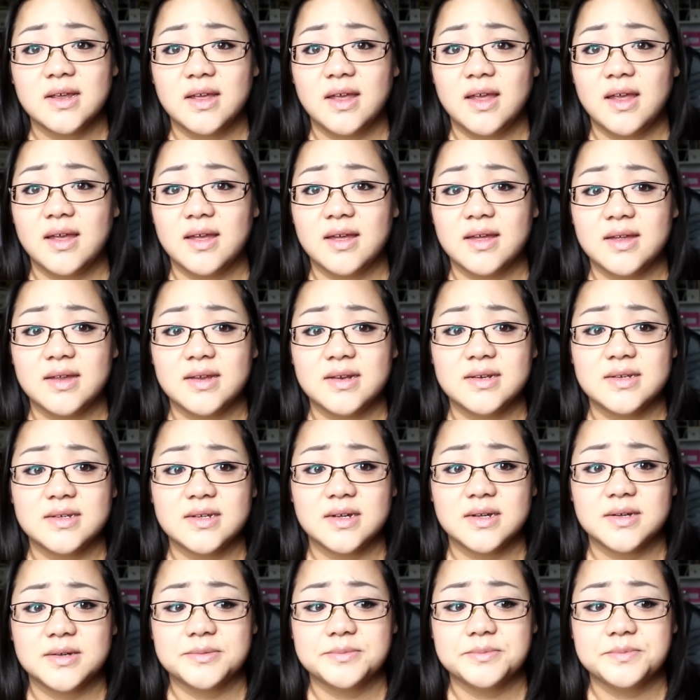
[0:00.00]

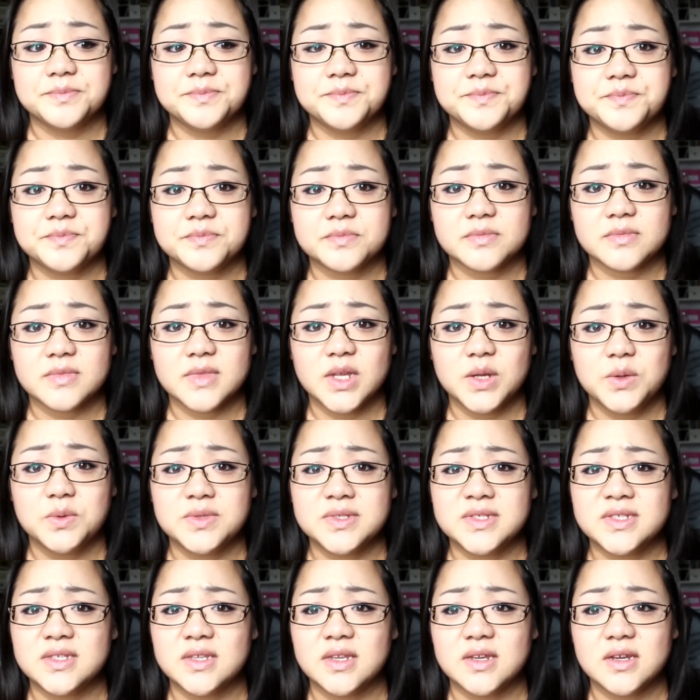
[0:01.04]
and
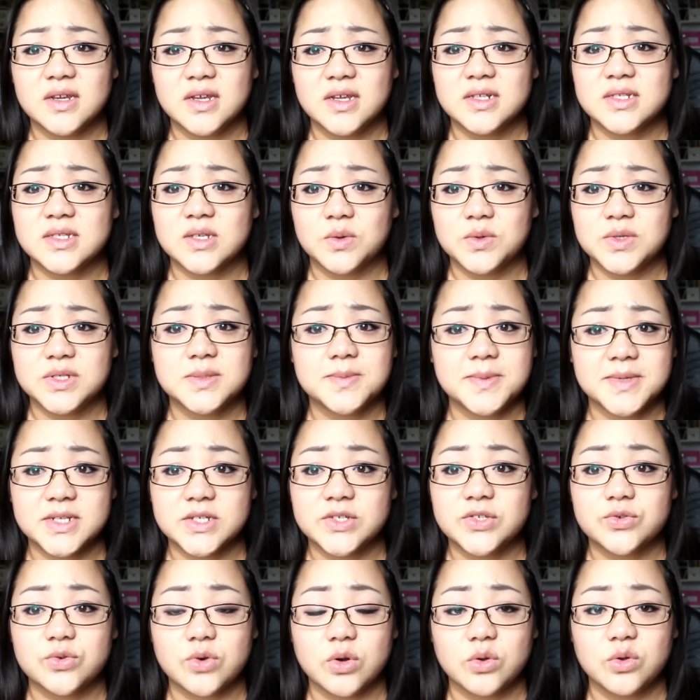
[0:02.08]
it's always been a
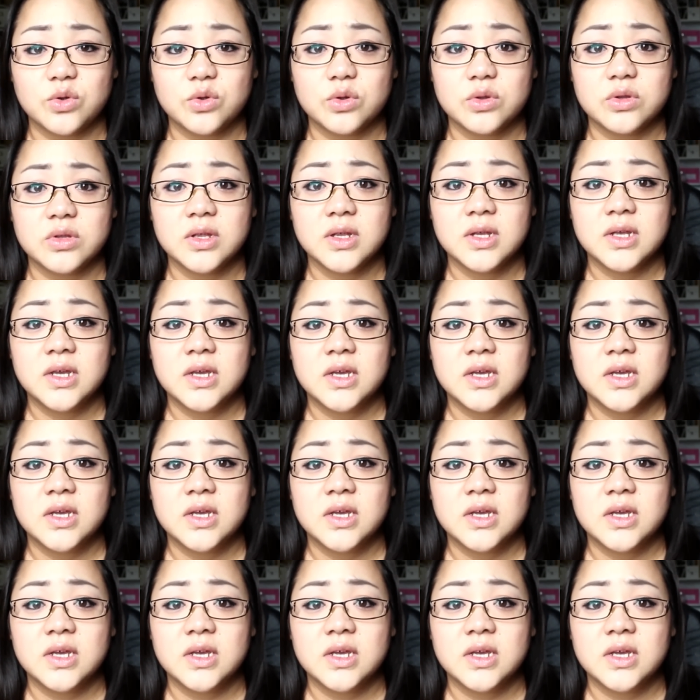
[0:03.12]
struggle.